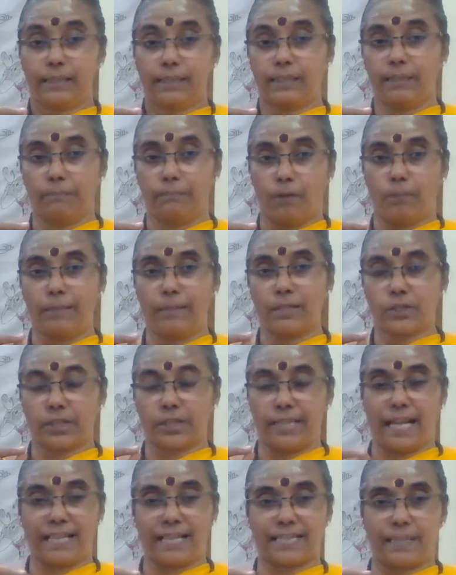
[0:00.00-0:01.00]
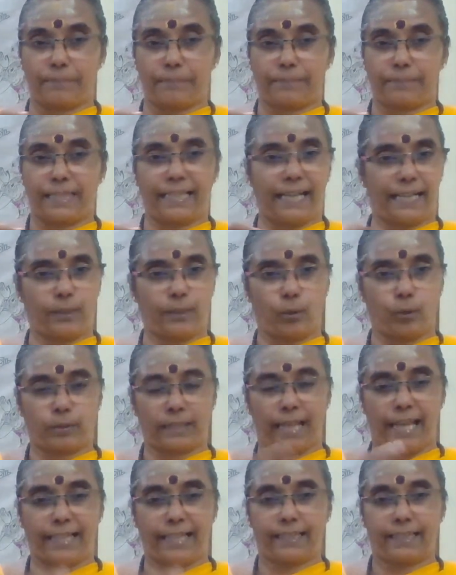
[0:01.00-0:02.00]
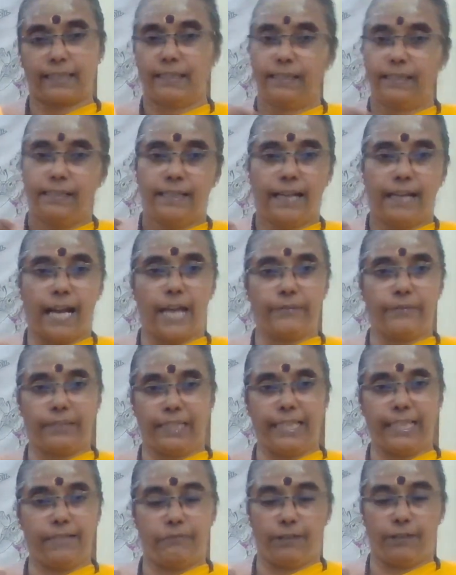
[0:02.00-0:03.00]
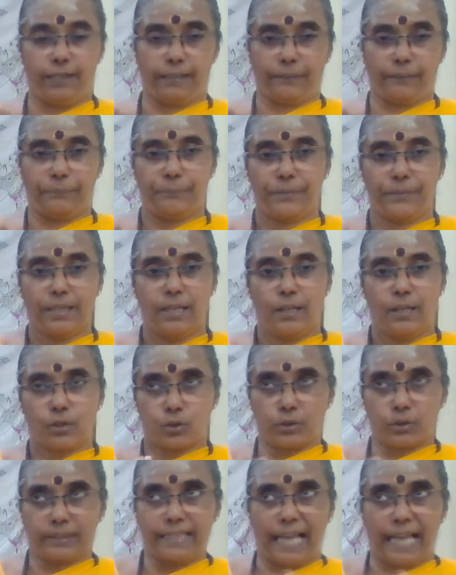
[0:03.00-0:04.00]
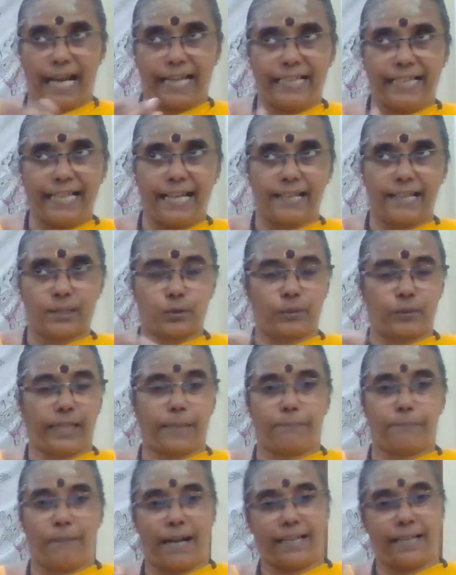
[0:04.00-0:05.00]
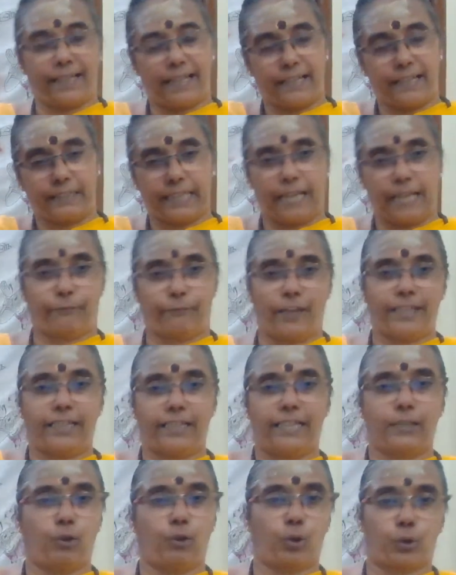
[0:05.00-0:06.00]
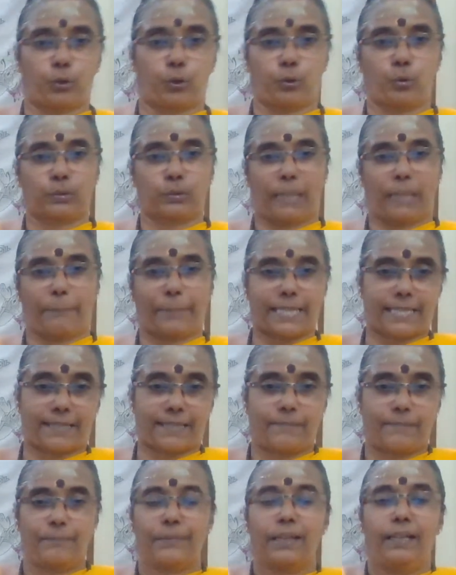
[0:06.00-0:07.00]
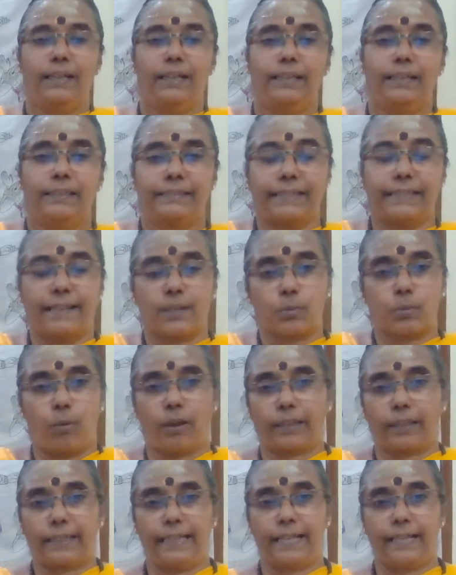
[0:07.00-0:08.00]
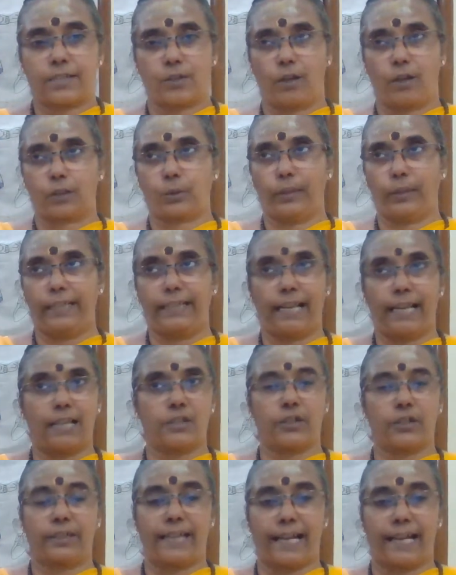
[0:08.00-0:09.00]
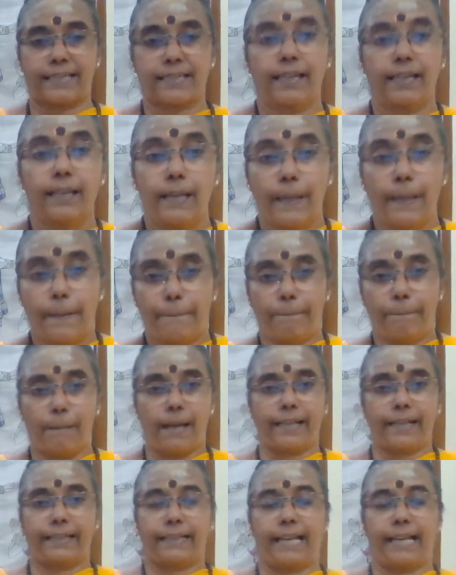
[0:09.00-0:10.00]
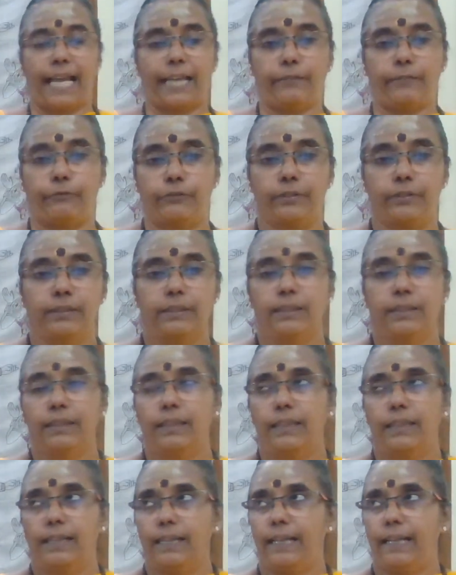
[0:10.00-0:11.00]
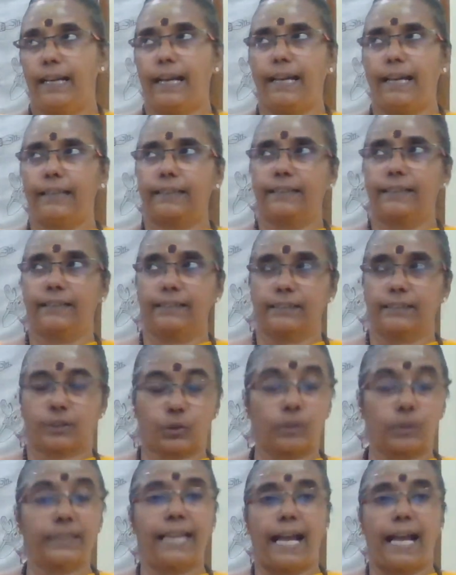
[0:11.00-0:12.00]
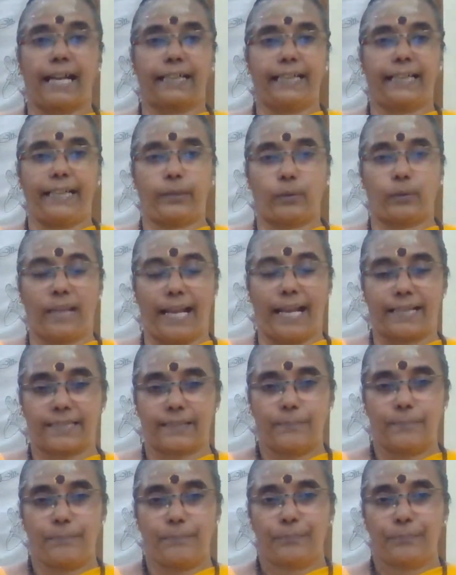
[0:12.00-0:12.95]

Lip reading: The moment she does something I don't like, I will leave her. So the idea is to get married and then finally go to do tapas. That is what. It's not to indulge in that married life. And so they agree to that.